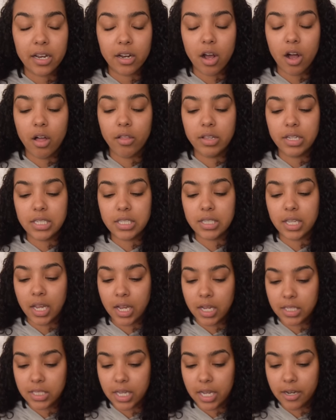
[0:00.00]
and all these
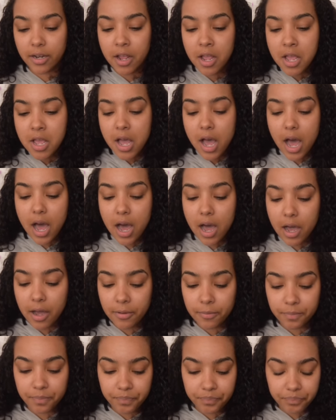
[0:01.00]
things. And
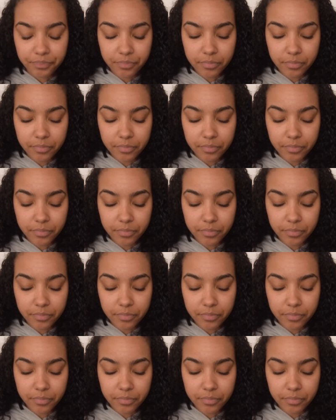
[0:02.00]
um,